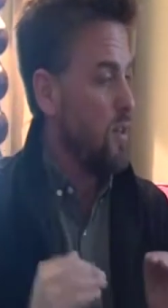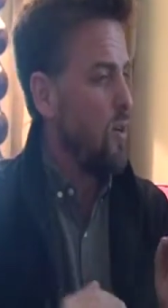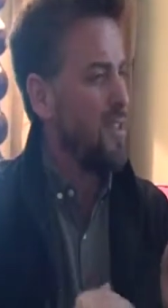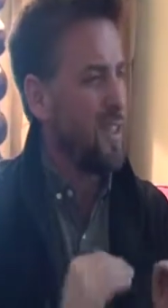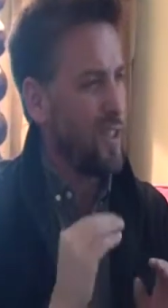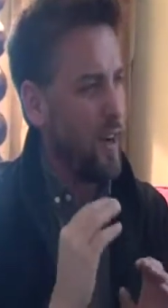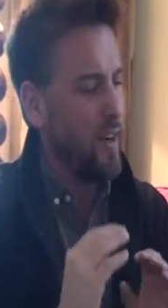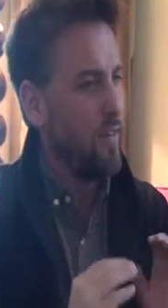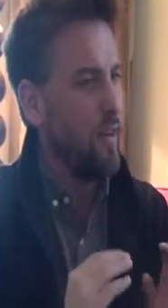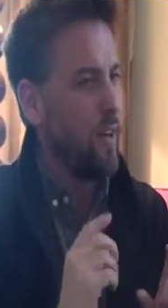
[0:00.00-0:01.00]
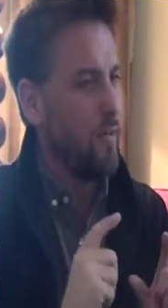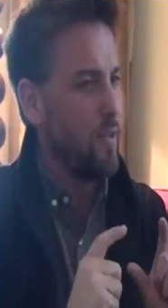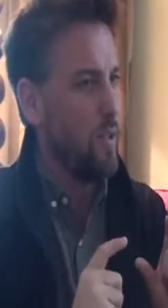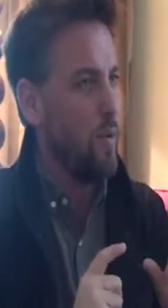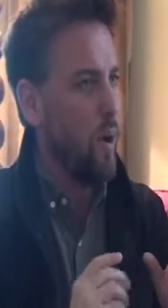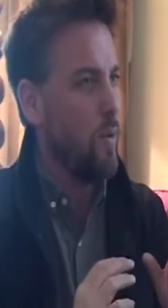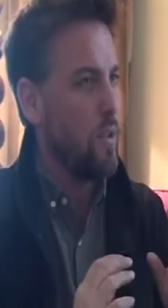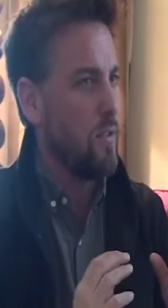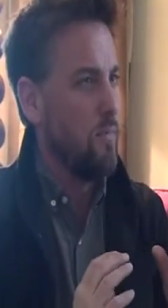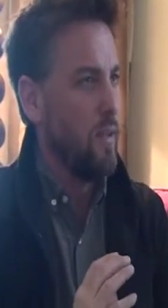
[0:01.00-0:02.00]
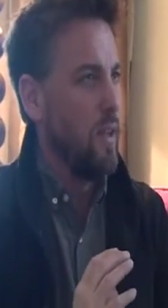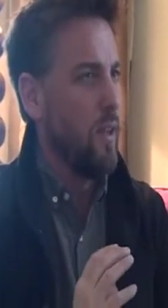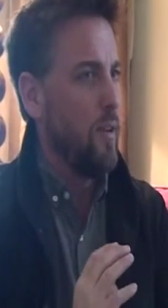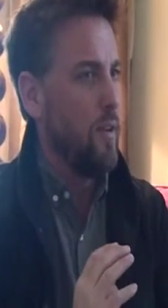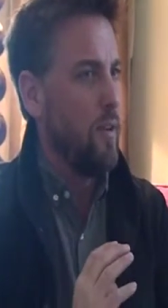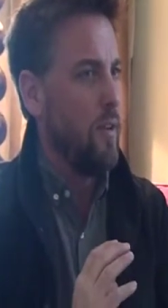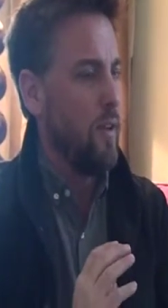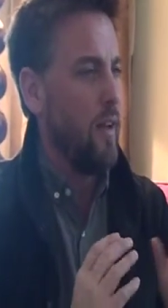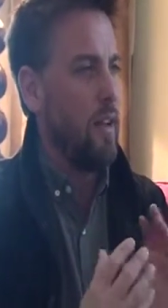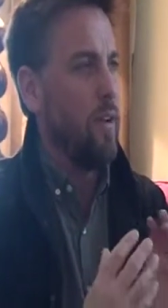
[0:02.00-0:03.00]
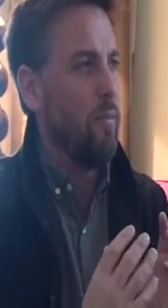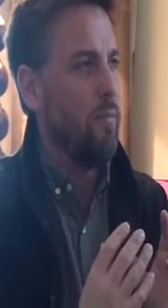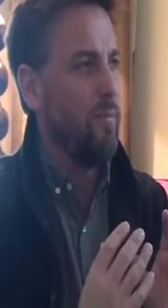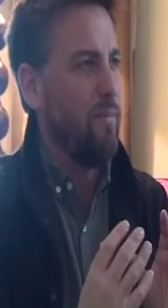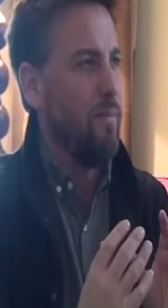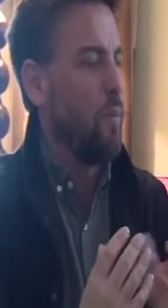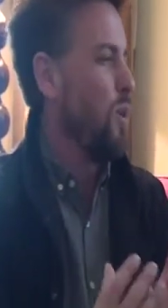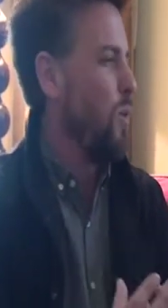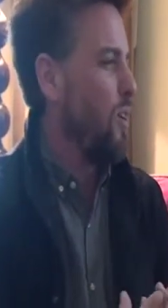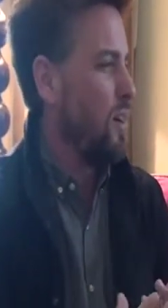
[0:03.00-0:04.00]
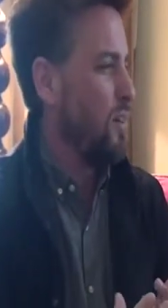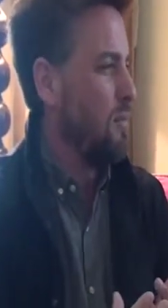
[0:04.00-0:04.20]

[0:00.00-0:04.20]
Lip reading: It's always like trying to figure out so you always could know where you are.